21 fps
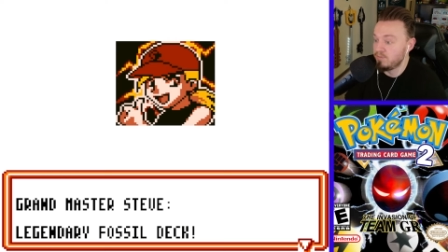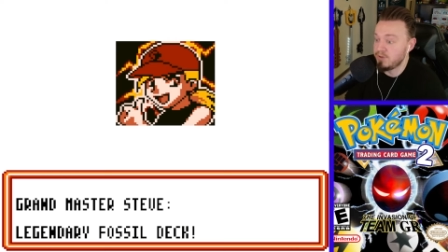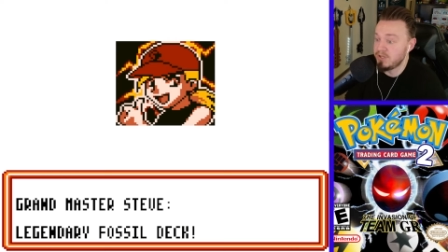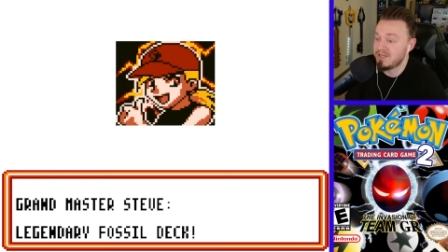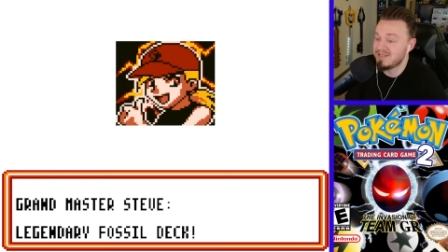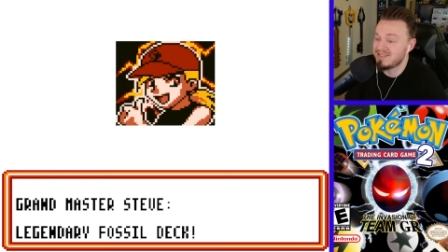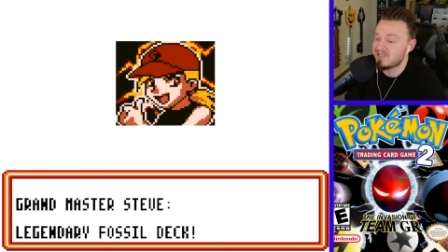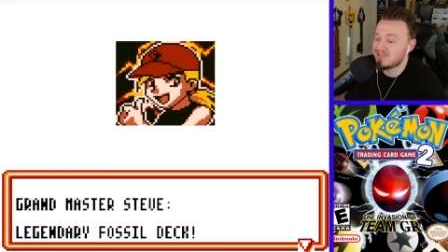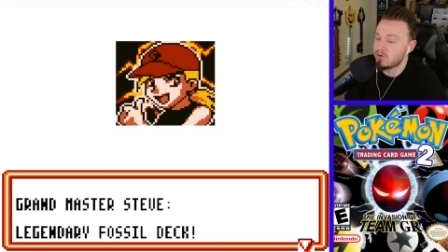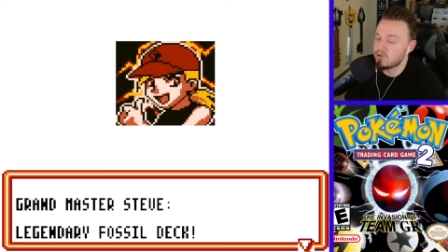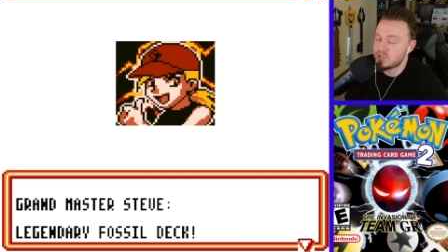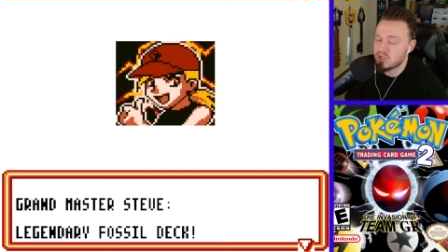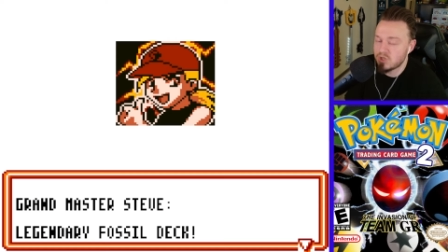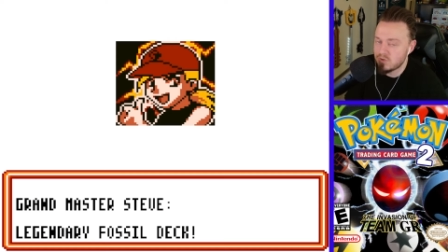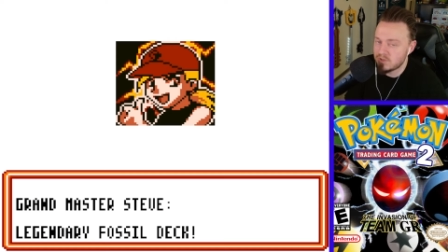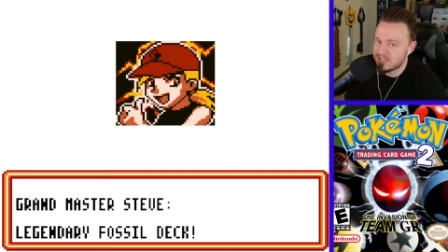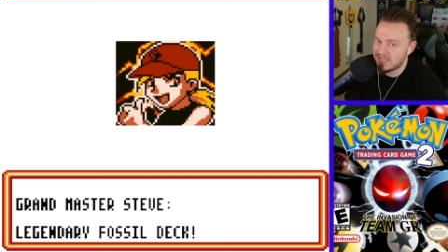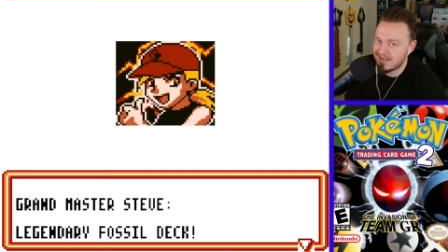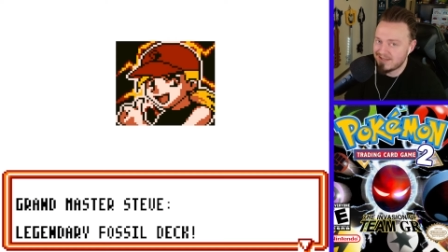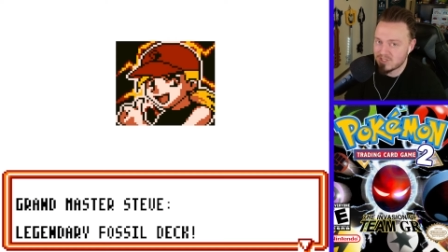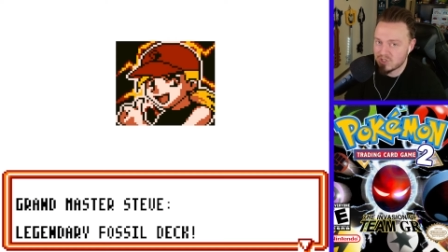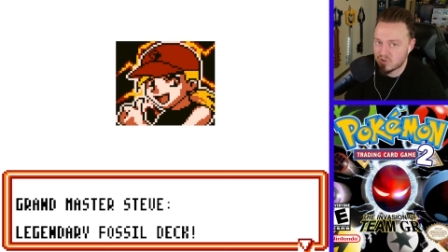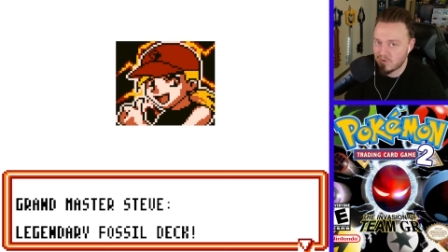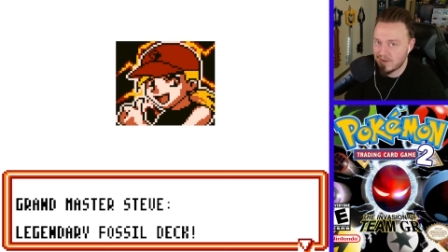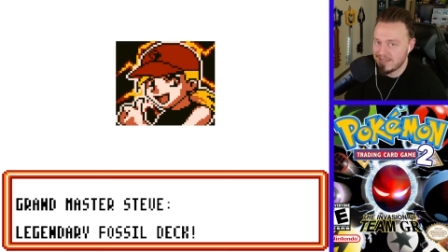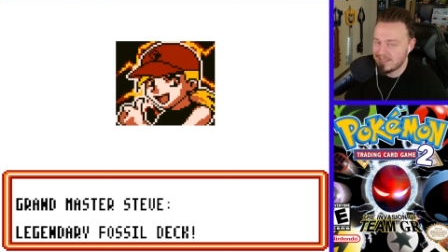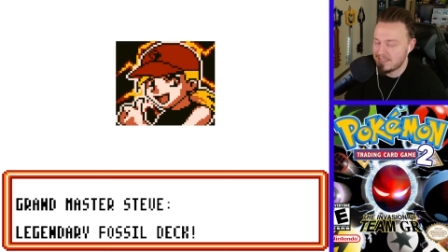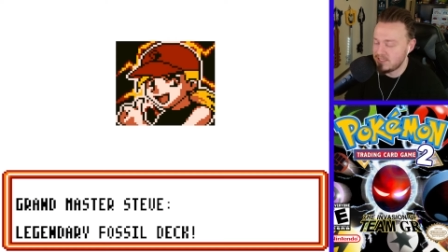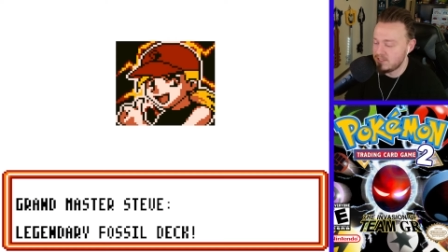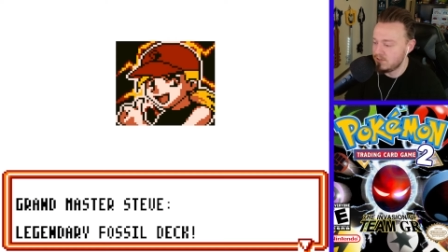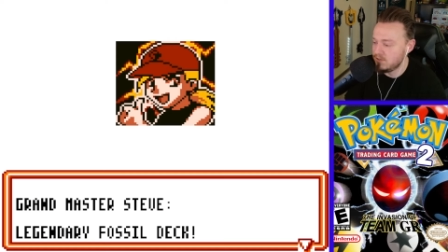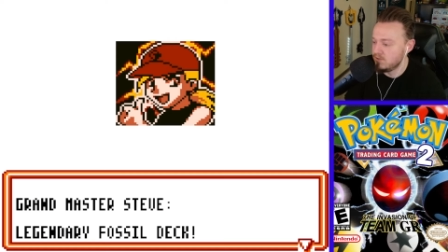Plus, Dark Jolteon's great
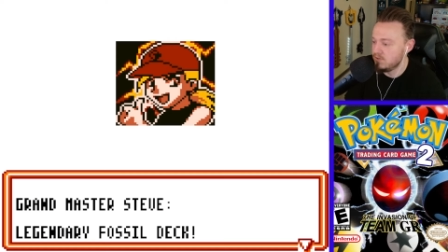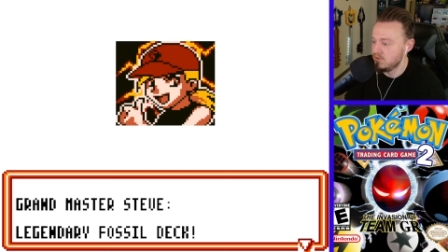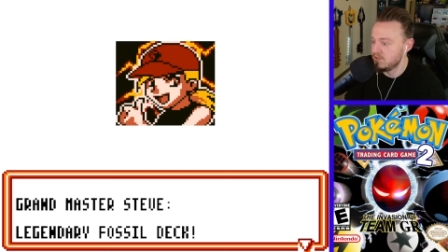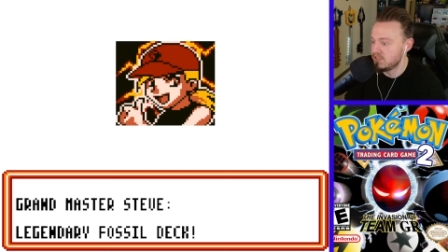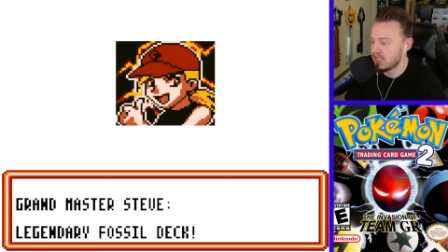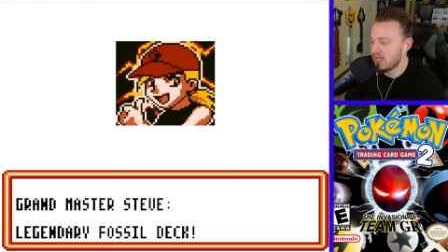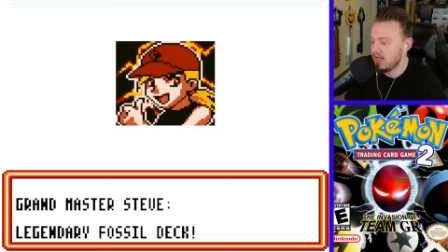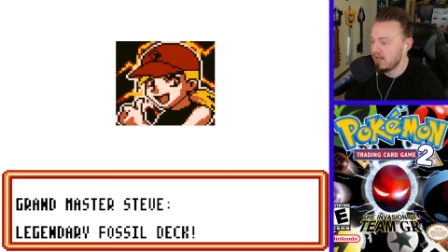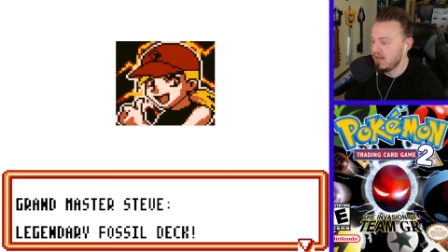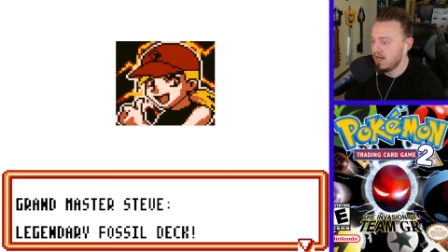to use.